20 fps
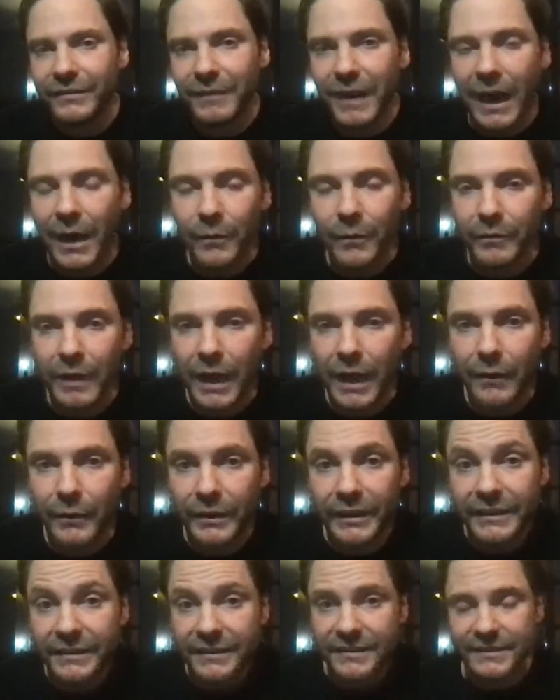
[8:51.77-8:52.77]
how it
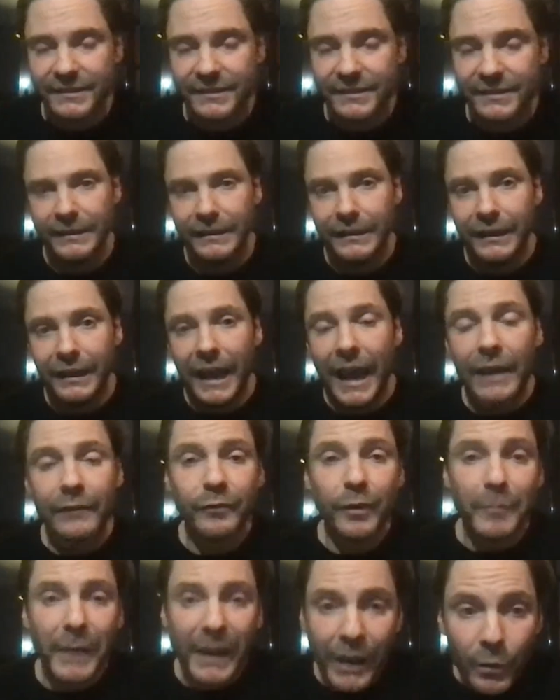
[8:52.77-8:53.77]
is. And
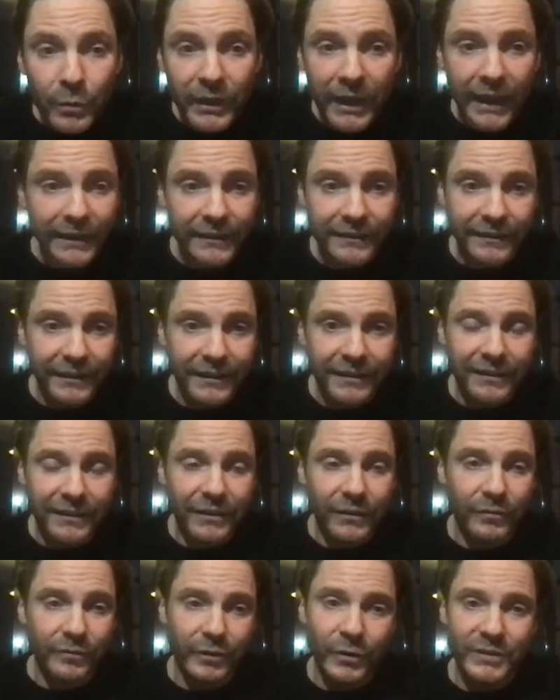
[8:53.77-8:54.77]
for my own acting,
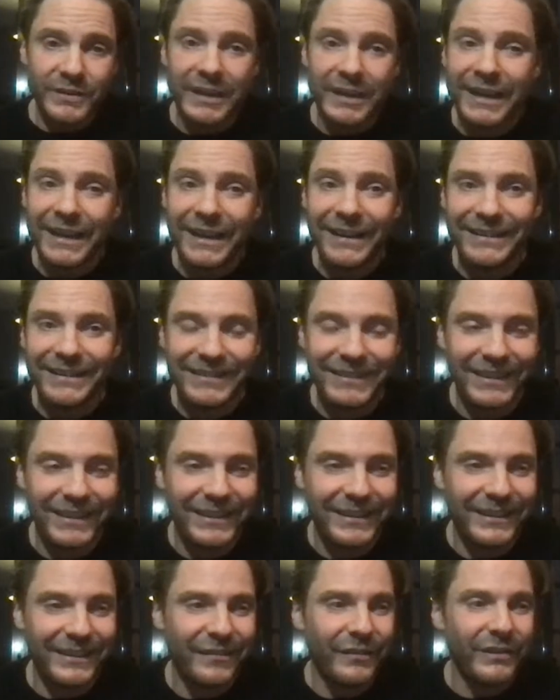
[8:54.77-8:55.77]
of course, I had
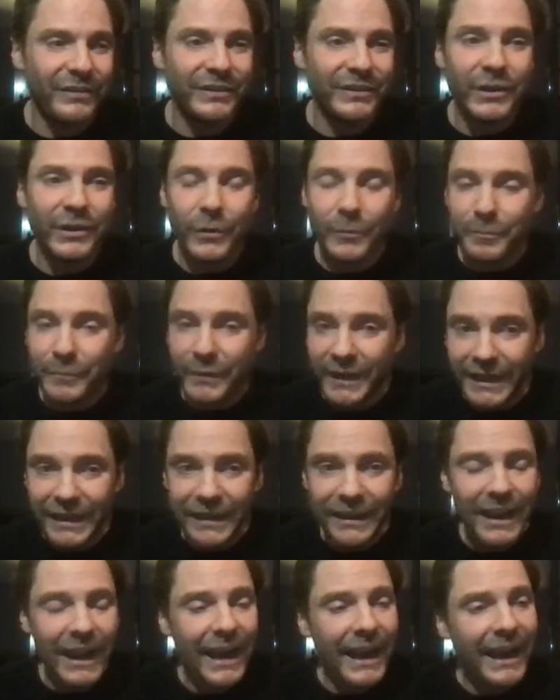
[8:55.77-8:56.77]
the DOP
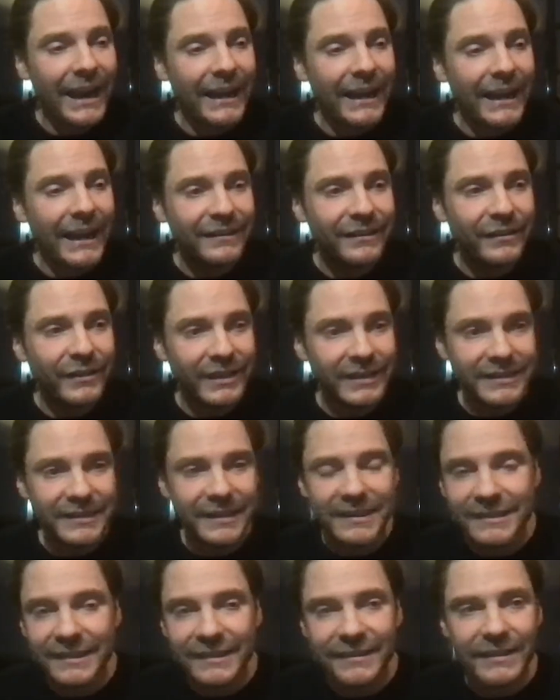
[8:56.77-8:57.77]
and the
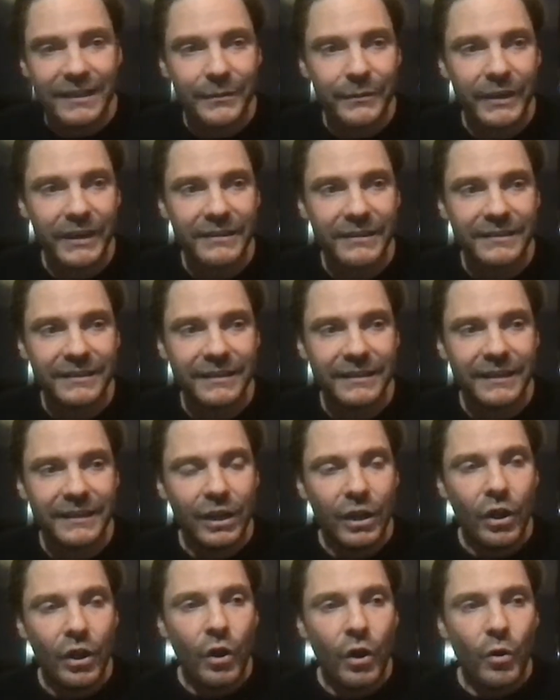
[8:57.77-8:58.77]
assistant director,
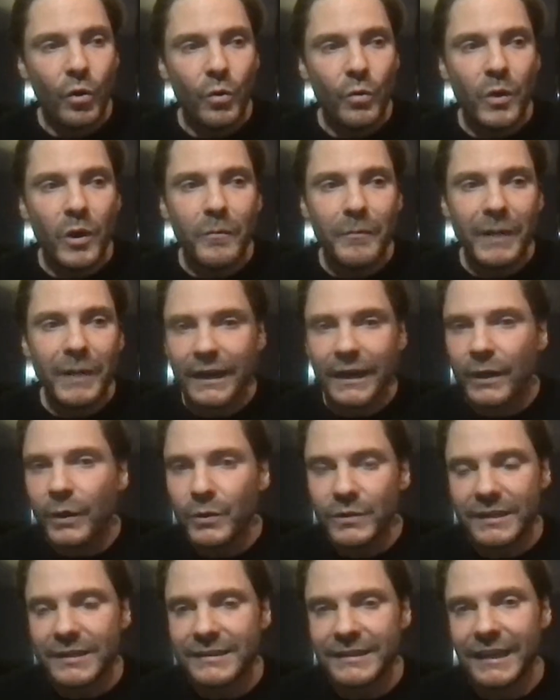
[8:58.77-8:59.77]
who were my
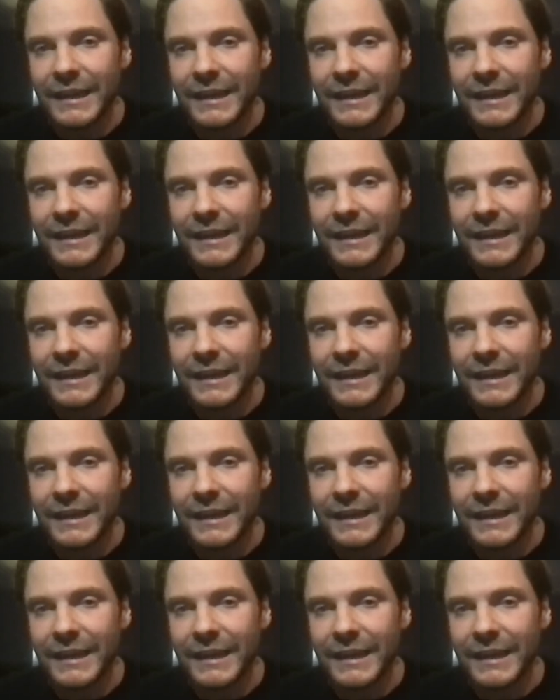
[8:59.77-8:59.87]
closest